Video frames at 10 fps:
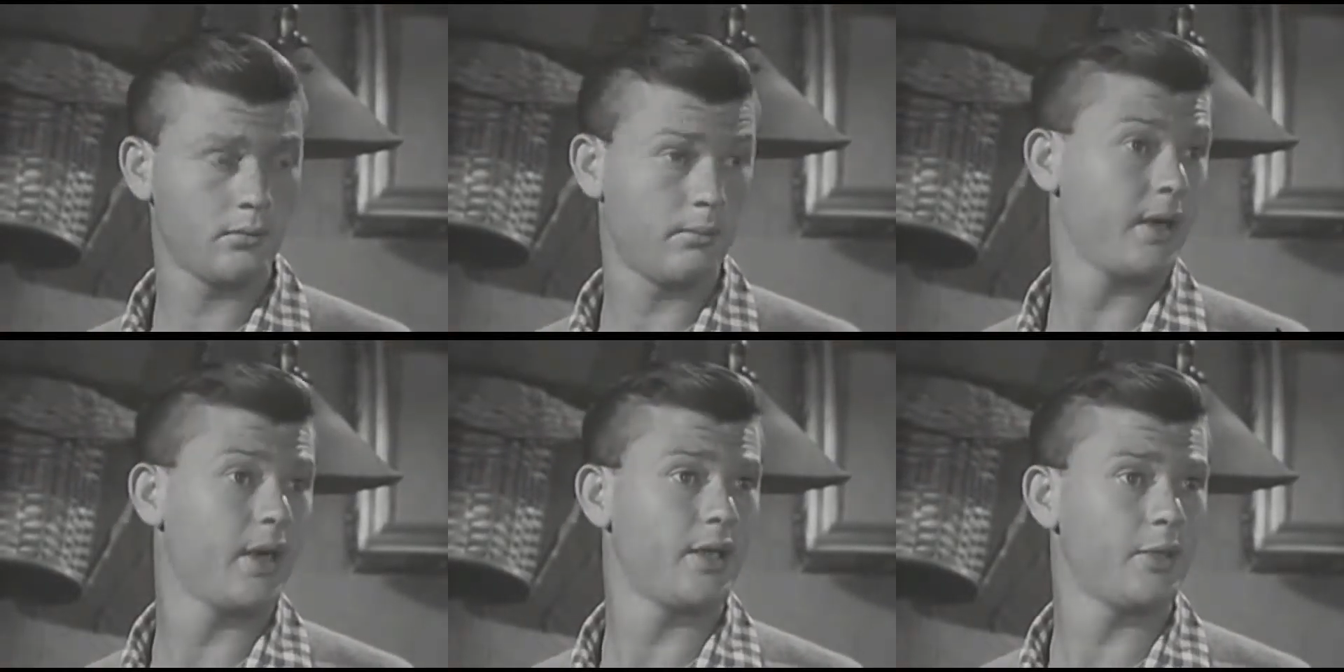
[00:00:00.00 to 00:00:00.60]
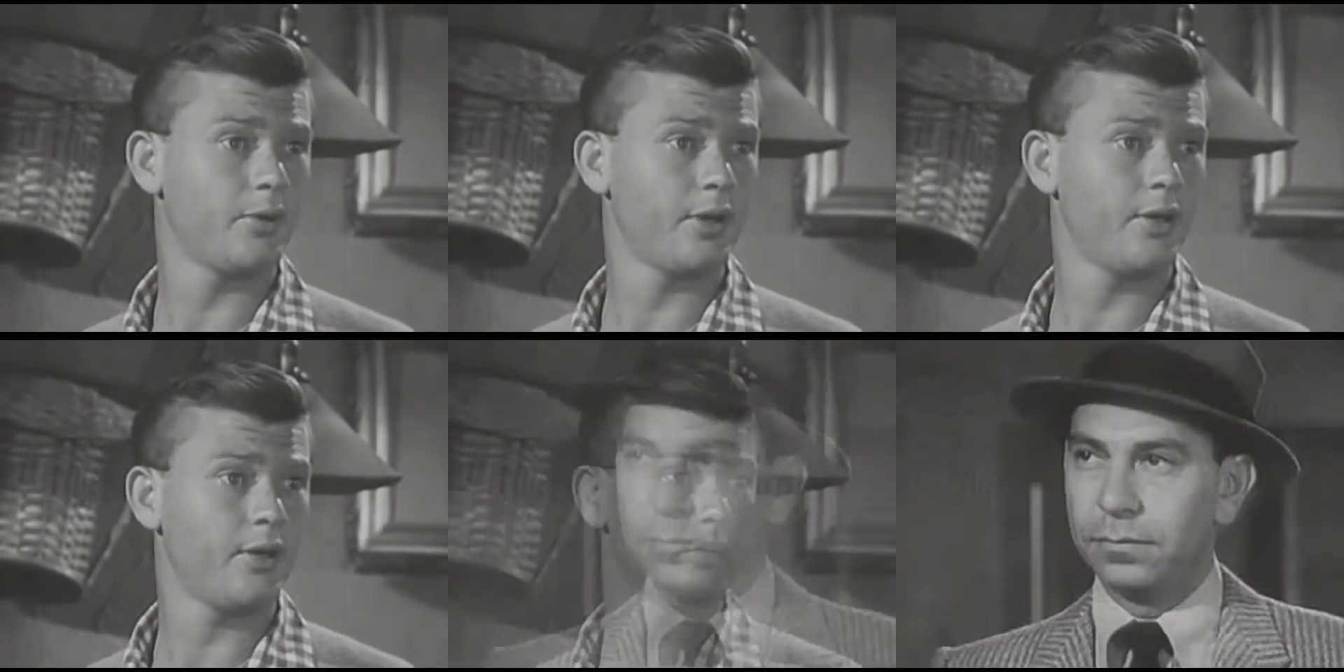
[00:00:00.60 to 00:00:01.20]
Bud and I did pretty
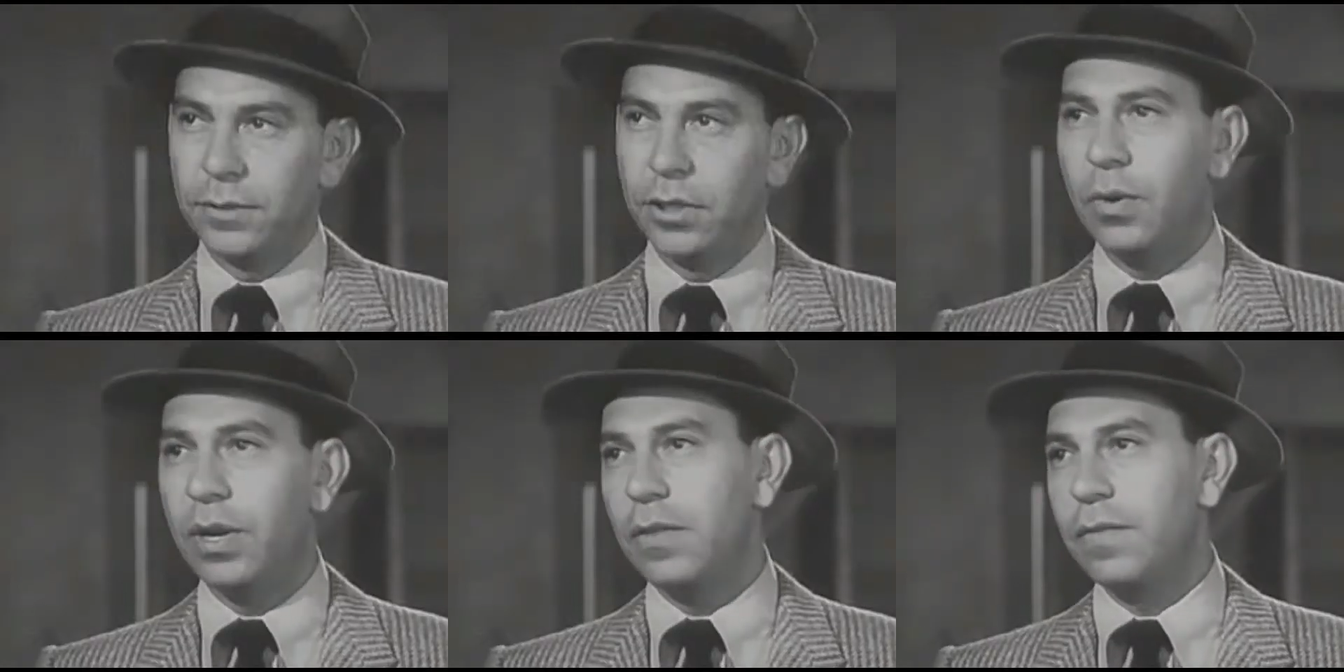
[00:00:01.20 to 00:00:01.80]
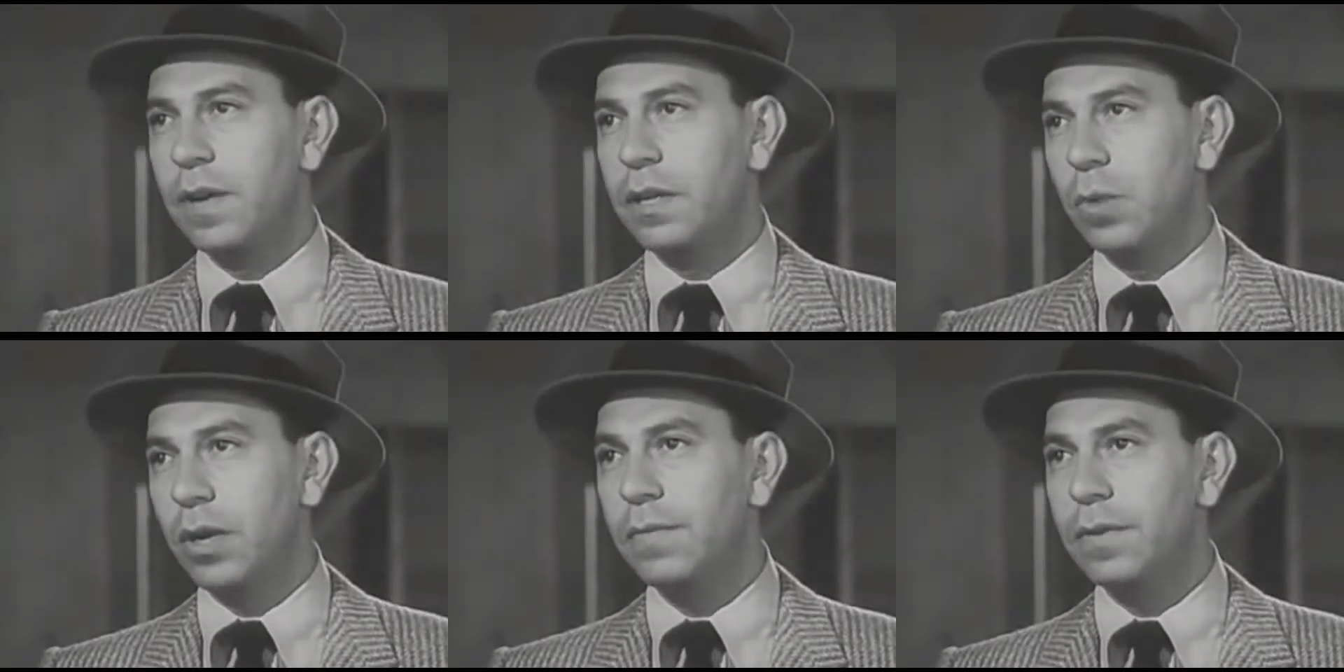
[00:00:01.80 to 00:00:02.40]
good. You know any other fellows
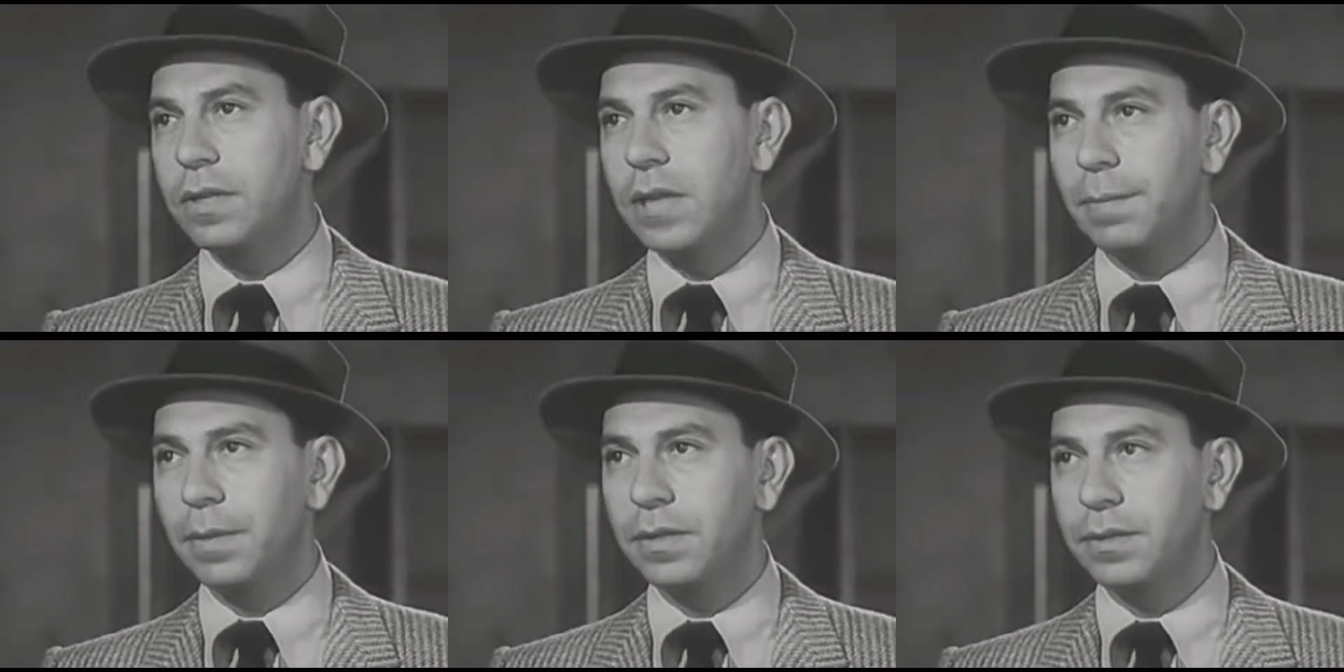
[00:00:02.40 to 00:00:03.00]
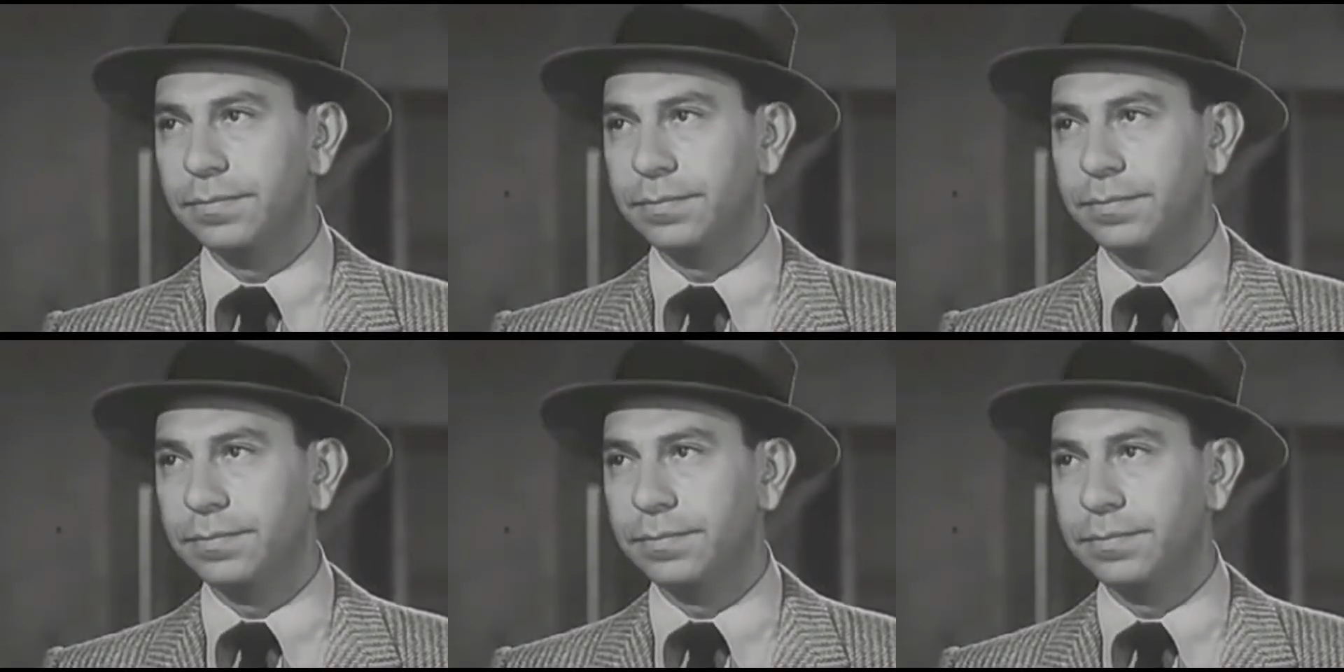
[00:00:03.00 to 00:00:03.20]
working for this Hopkins?